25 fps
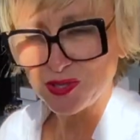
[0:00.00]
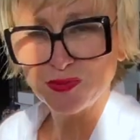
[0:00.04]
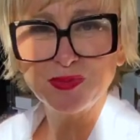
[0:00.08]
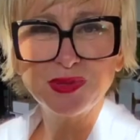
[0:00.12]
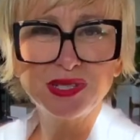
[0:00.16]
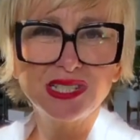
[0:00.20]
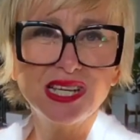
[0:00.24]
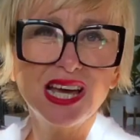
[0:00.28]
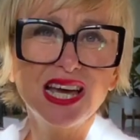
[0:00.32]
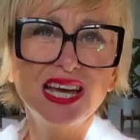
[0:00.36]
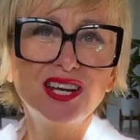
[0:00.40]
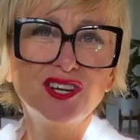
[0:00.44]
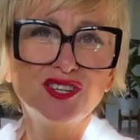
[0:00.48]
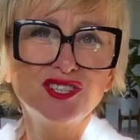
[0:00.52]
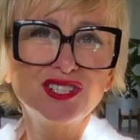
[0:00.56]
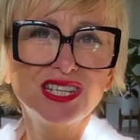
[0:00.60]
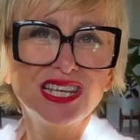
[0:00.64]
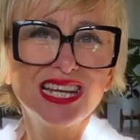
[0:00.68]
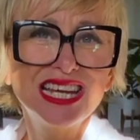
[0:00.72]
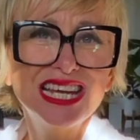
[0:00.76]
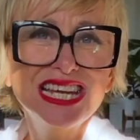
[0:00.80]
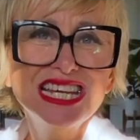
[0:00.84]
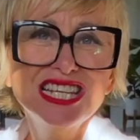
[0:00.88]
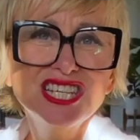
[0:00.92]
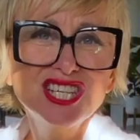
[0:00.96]
of potatoes and
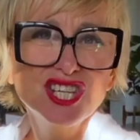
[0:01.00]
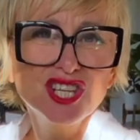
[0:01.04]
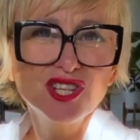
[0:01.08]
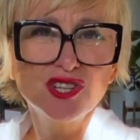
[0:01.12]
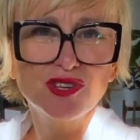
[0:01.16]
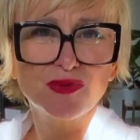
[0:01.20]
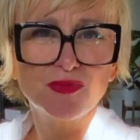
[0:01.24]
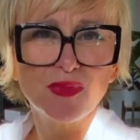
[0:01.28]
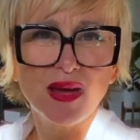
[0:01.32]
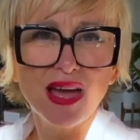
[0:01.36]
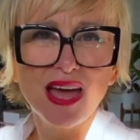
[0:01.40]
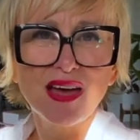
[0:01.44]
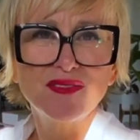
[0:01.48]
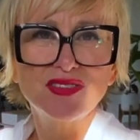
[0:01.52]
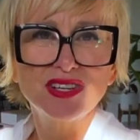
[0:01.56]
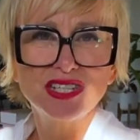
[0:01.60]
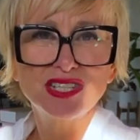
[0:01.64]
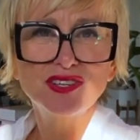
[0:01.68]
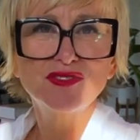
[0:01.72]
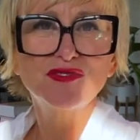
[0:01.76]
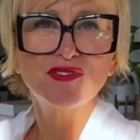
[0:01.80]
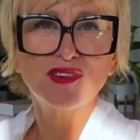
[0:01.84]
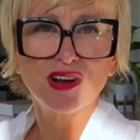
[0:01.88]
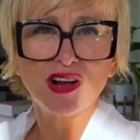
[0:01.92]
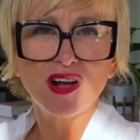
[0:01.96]
each of them have a
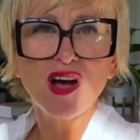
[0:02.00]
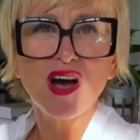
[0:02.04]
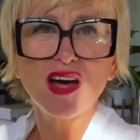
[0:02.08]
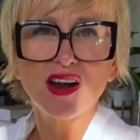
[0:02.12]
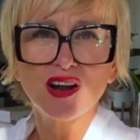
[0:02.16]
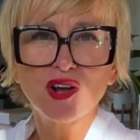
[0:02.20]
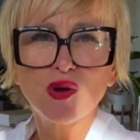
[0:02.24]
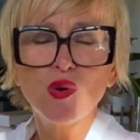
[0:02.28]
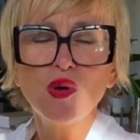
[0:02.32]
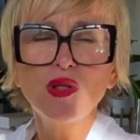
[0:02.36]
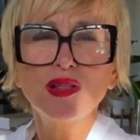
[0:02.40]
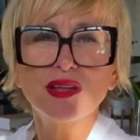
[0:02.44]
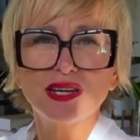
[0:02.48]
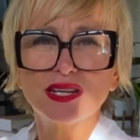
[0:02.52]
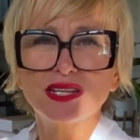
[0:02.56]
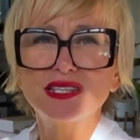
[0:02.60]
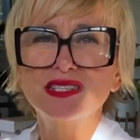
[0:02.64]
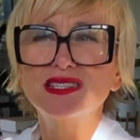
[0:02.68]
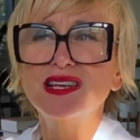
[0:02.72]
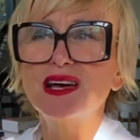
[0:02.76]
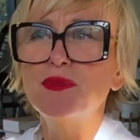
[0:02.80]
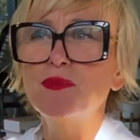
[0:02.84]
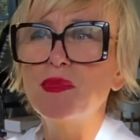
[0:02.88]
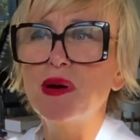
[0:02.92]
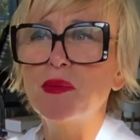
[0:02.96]
different kind of quality.
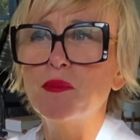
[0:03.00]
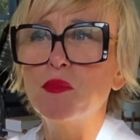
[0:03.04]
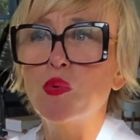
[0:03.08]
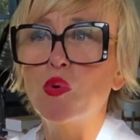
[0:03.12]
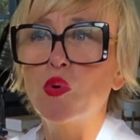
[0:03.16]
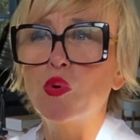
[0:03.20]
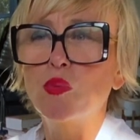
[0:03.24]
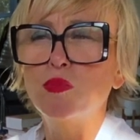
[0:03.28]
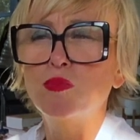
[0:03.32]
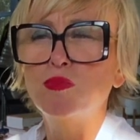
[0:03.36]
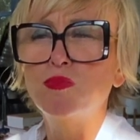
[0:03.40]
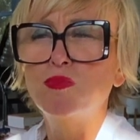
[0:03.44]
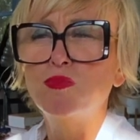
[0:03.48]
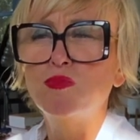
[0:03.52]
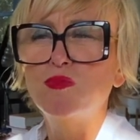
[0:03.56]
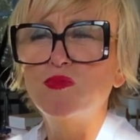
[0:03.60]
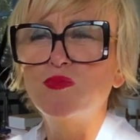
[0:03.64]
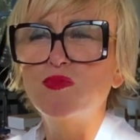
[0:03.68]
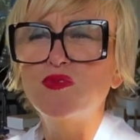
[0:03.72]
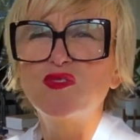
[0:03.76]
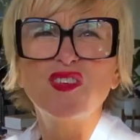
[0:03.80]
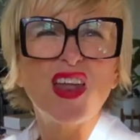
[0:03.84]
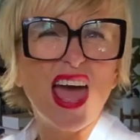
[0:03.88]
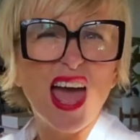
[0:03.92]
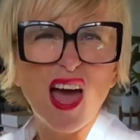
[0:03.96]
Some are more
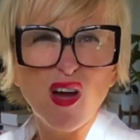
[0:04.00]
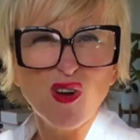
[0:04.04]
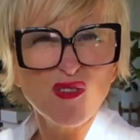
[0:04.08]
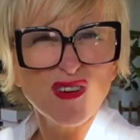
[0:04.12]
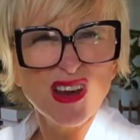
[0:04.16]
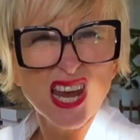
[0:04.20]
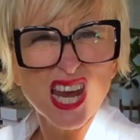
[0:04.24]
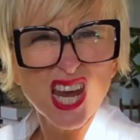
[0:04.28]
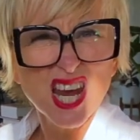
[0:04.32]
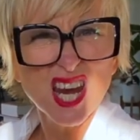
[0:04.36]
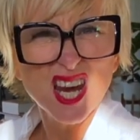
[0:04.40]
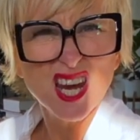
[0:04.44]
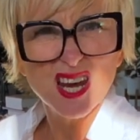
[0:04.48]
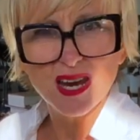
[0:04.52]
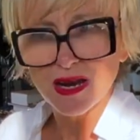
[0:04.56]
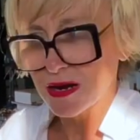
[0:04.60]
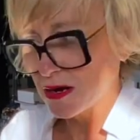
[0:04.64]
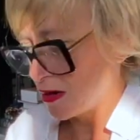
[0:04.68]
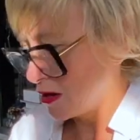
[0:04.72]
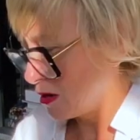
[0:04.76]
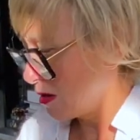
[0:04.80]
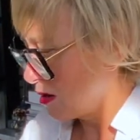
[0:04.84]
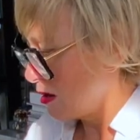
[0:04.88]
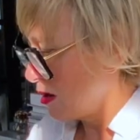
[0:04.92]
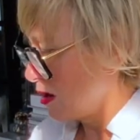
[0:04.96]
floury
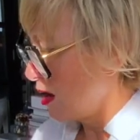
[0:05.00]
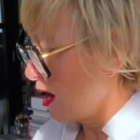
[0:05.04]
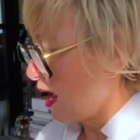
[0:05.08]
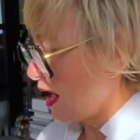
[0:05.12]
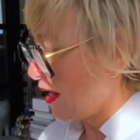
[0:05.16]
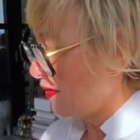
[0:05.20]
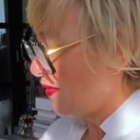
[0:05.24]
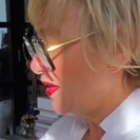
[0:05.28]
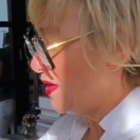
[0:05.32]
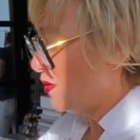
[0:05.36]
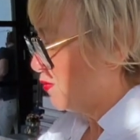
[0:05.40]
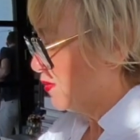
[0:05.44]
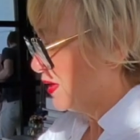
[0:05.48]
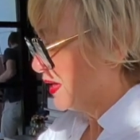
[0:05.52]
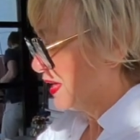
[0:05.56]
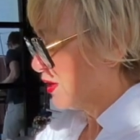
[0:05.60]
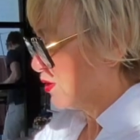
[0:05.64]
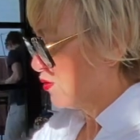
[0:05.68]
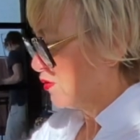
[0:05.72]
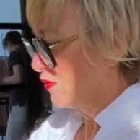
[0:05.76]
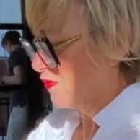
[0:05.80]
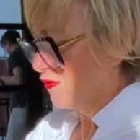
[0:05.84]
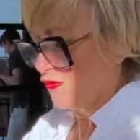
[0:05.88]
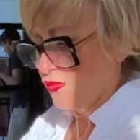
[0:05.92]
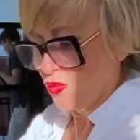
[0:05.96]
and they're really
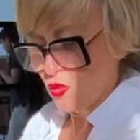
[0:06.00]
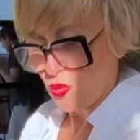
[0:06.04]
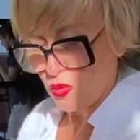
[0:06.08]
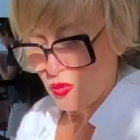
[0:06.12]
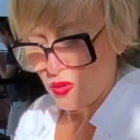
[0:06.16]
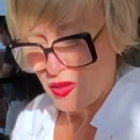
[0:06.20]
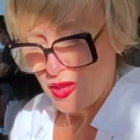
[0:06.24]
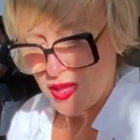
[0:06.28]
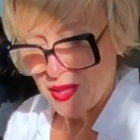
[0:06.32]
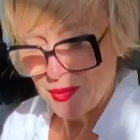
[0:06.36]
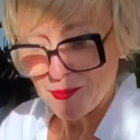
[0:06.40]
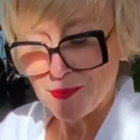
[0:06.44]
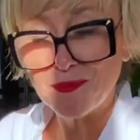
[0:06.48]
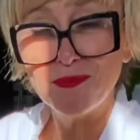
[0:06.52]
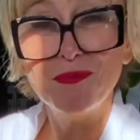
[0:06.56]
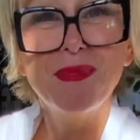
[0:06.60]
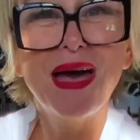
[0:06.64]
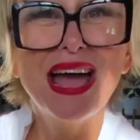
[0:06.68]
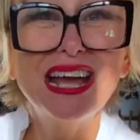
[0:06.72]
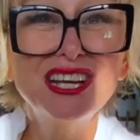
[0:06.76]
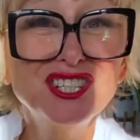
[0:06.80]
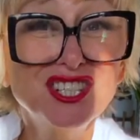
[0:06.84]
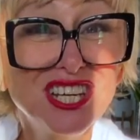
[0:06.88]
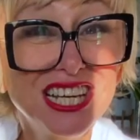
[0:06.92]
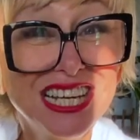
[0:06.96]
good for
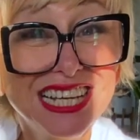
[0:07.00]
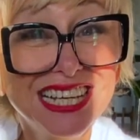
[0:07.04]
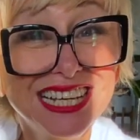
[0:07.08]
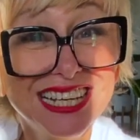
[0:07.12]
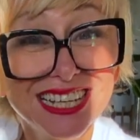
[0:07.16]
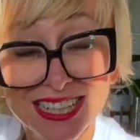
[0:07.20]
mashing.